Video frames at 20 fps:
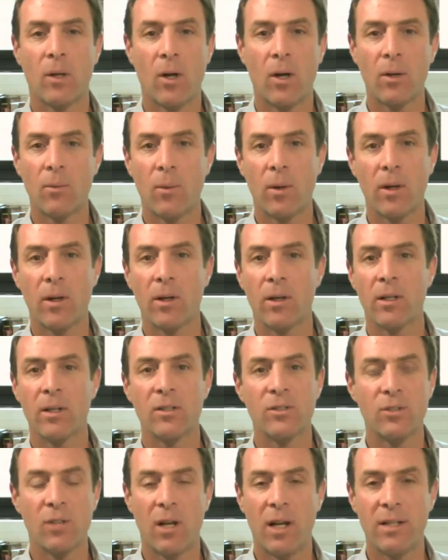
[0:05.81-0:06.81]
hardware,
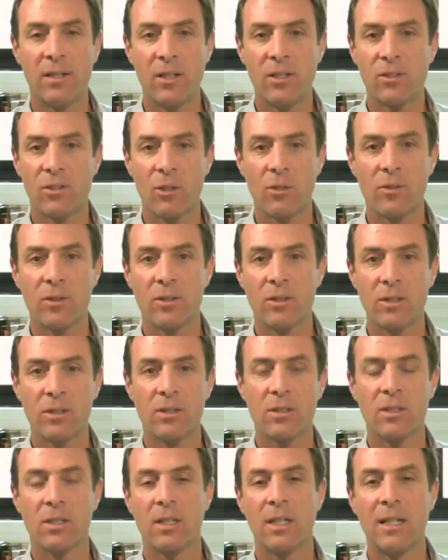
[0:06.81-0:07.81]
and IT
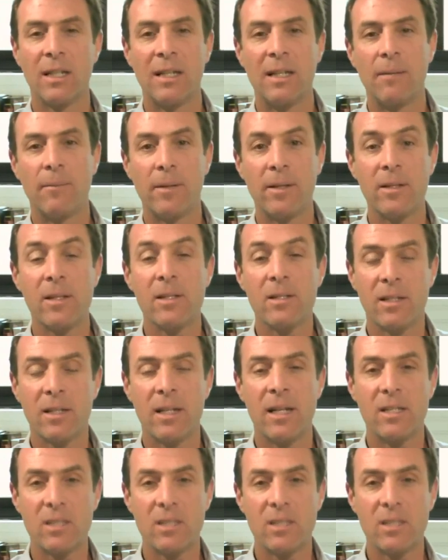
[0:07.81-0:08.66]
services, but it is an,